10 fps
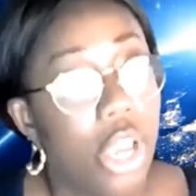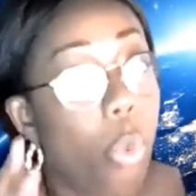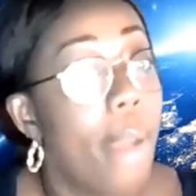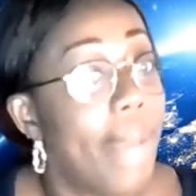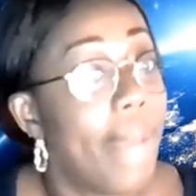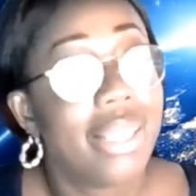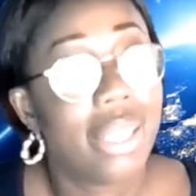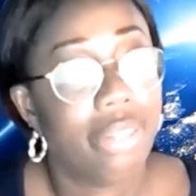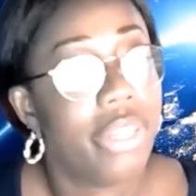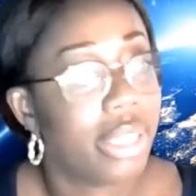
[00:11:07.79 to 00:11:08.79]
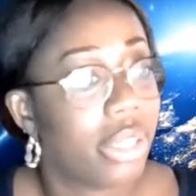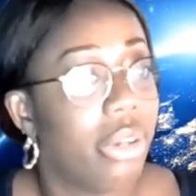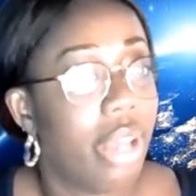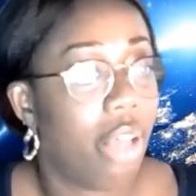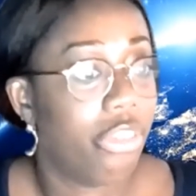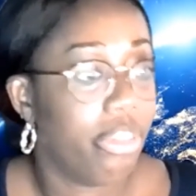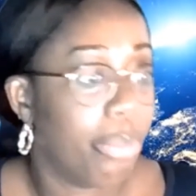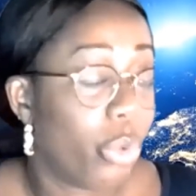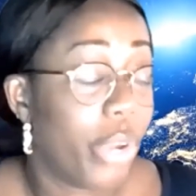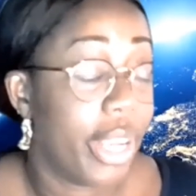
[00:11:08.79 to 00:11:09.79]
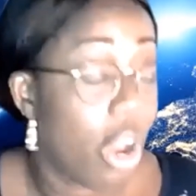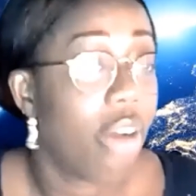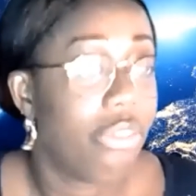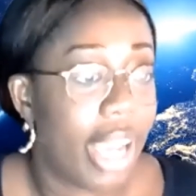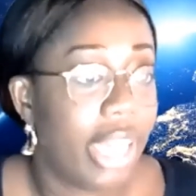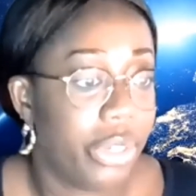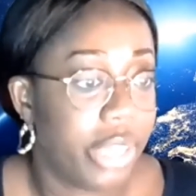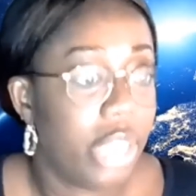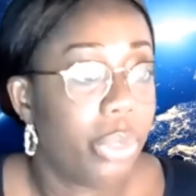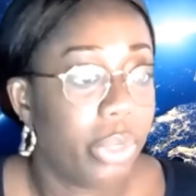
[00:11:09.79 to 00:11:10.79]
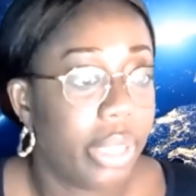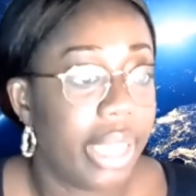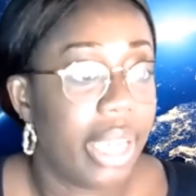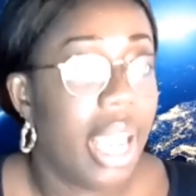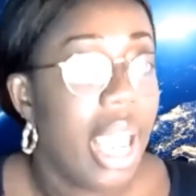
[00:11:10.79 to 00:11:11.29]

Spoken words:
where mental and physical health of employees are valued equally.